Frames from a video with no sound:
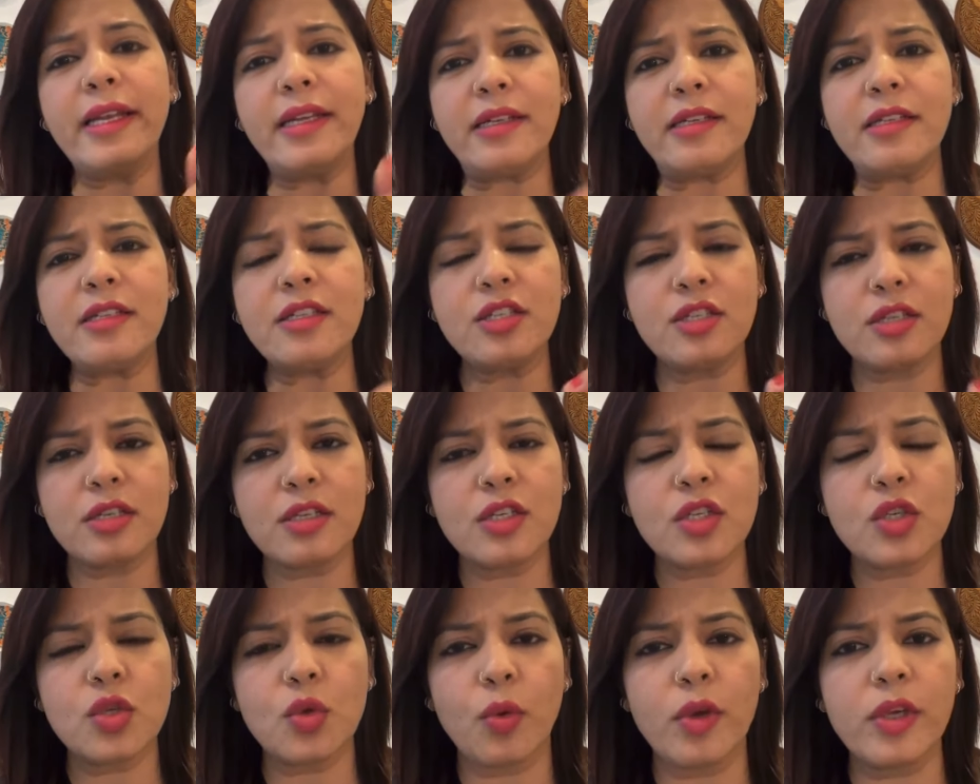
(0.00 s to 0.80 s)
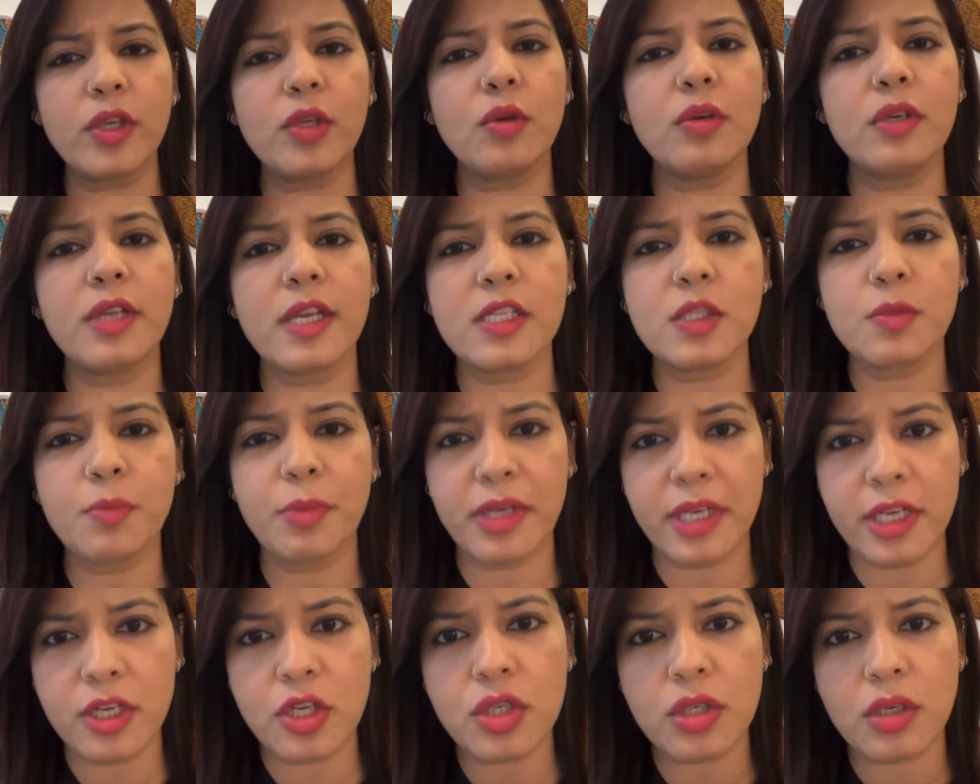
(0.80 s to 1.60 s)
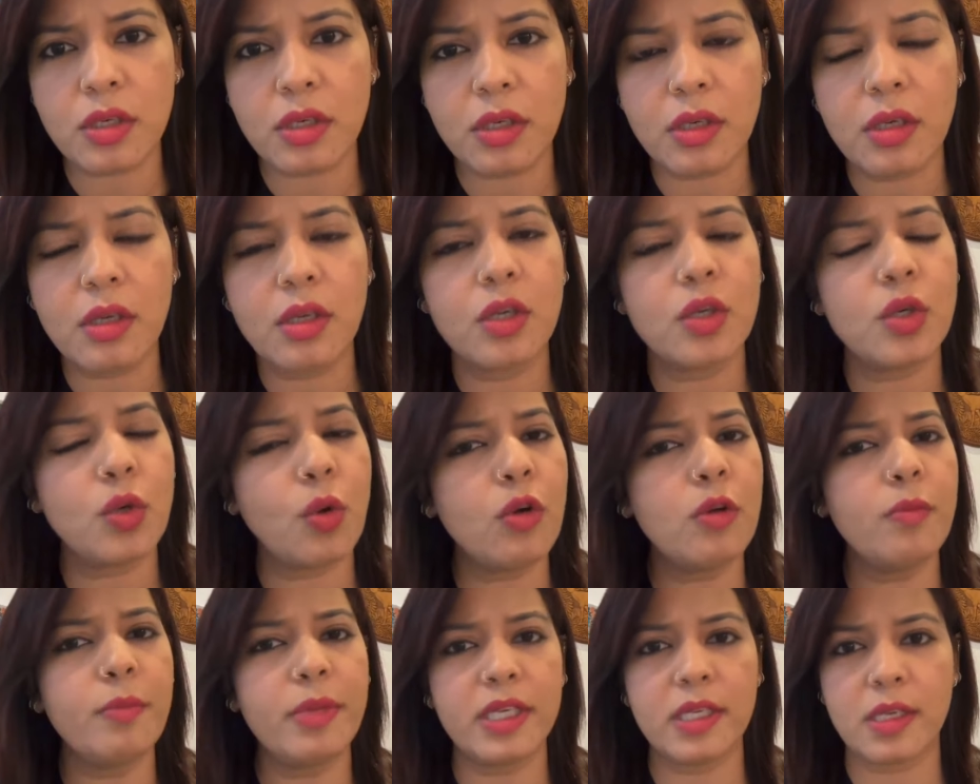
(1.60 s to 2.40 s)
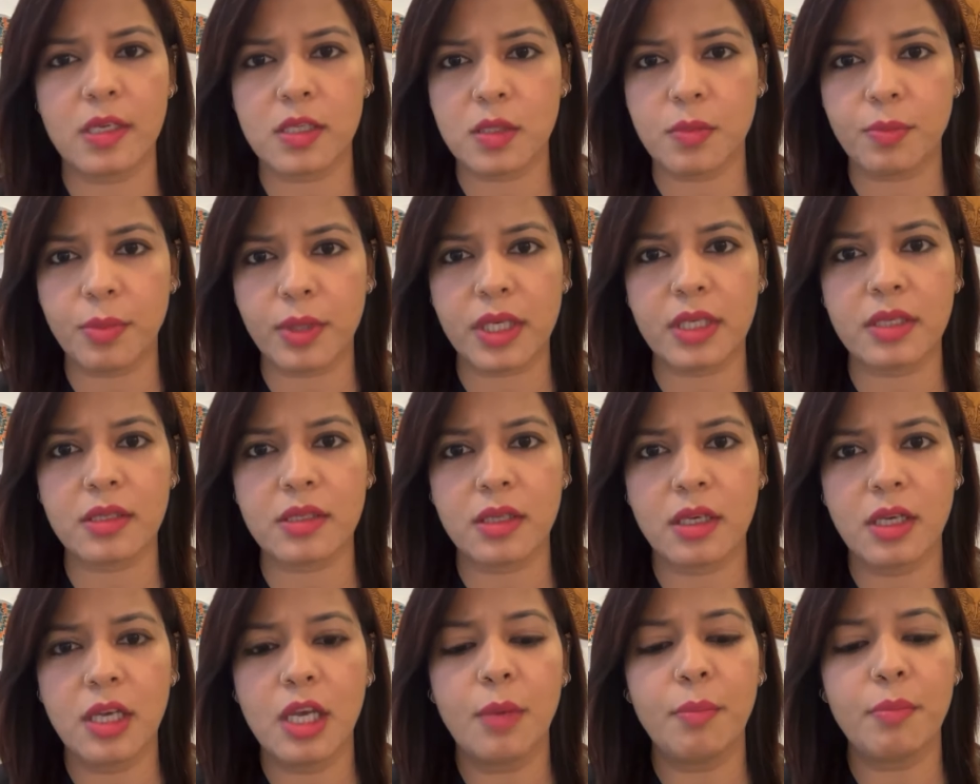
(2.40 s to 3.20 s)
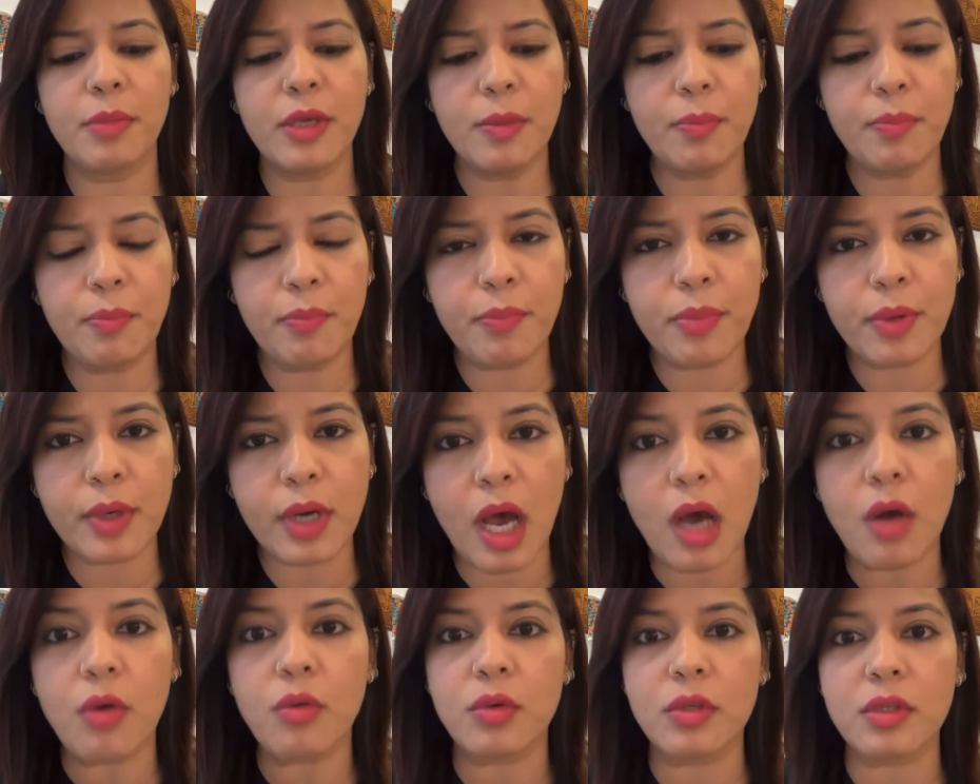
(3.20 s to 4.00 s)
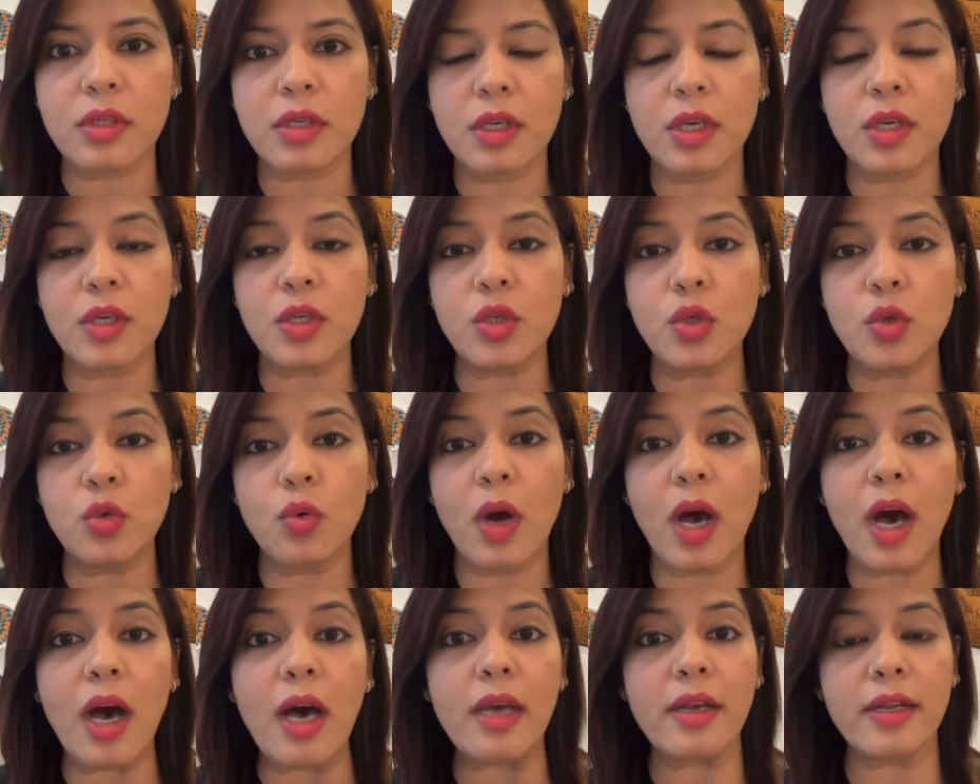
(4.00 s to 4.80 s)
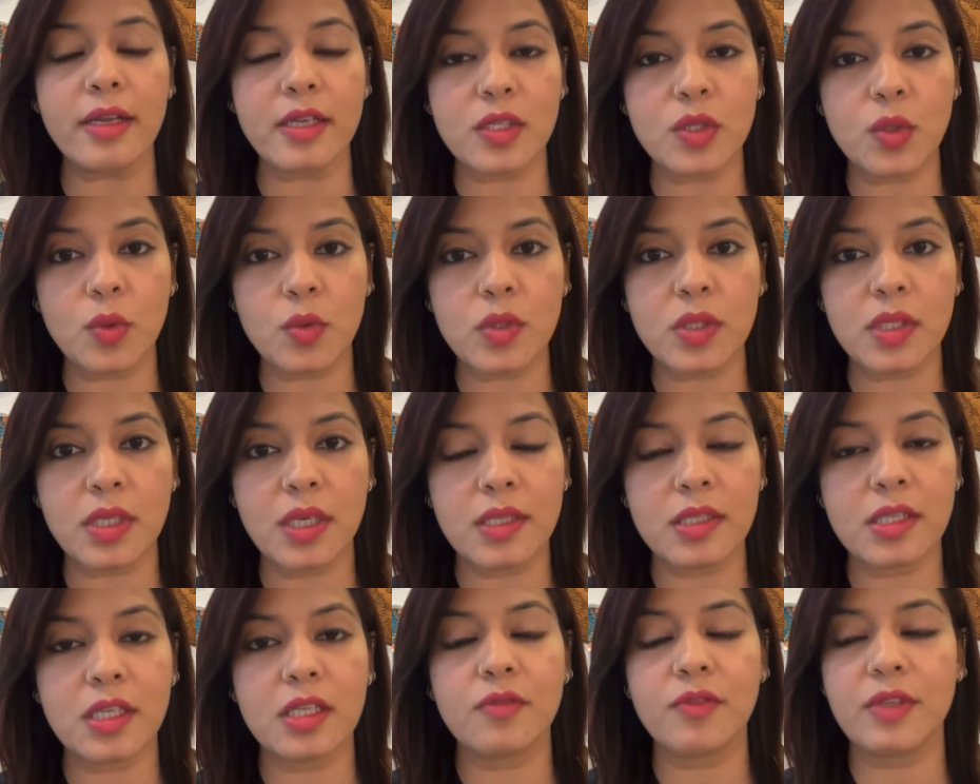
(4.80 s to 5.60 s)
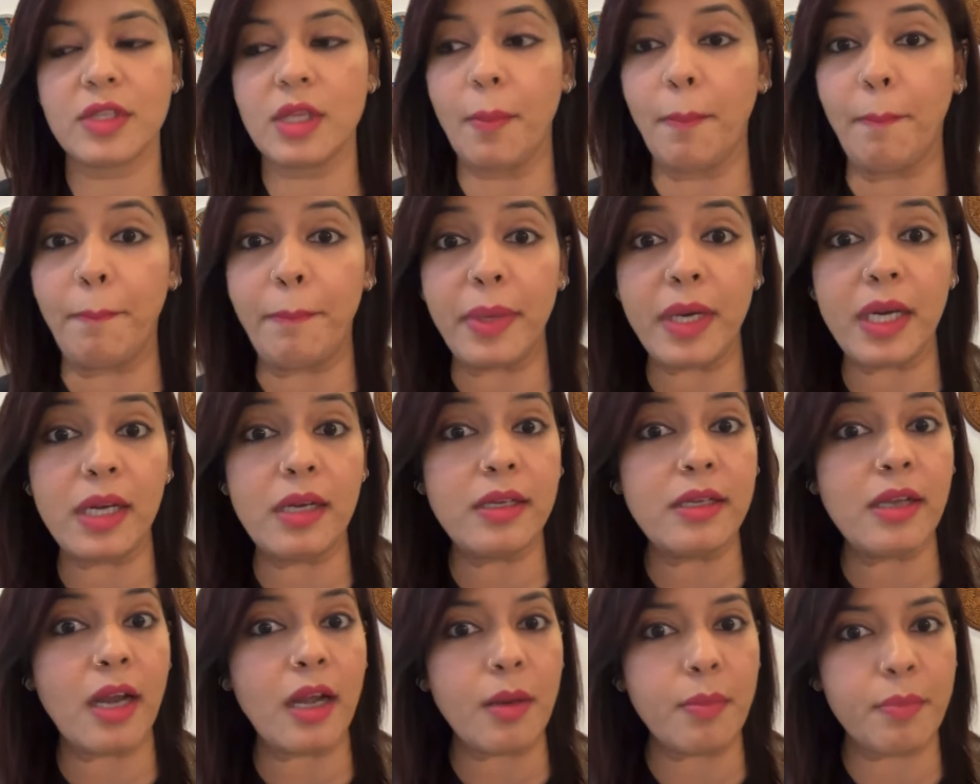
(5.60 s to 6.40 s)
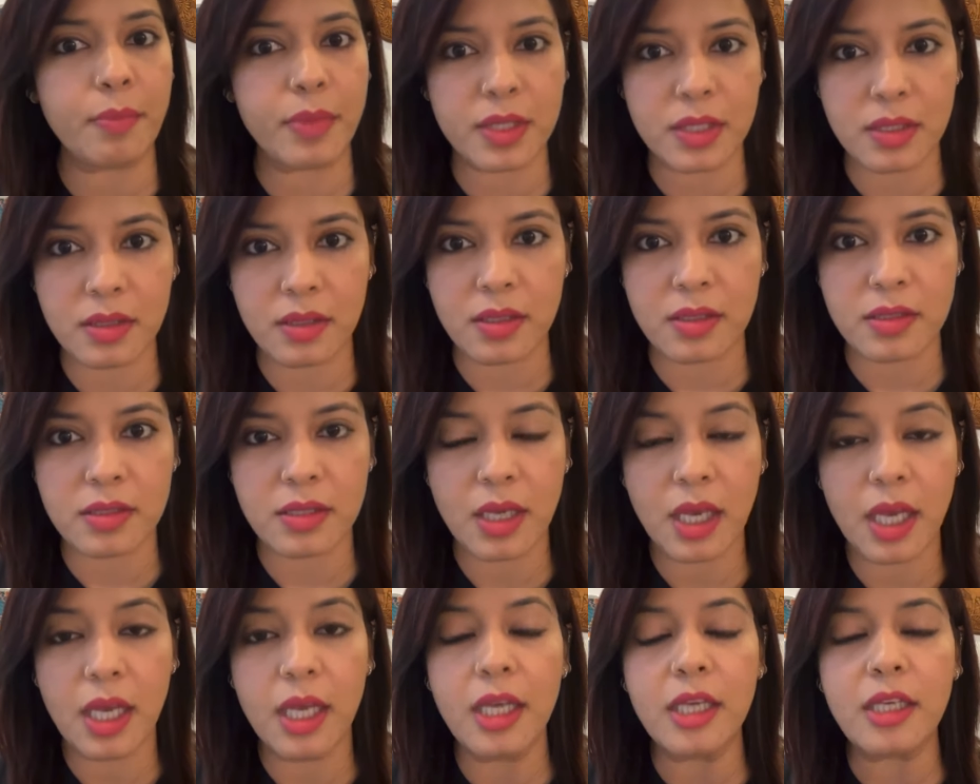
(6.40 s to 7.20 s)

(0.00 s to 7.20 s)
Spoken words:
It is just showing your desperation. Don't be desperate, be proud. You are associated with a brilliant business.